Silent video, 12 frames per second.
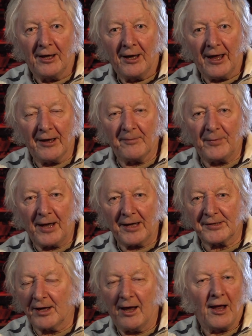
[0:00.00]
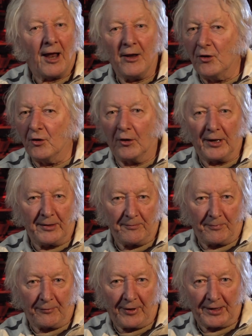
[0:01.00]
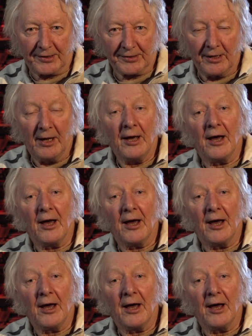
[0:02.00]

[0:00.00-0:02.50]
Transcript: Herr Blatter, not impressed.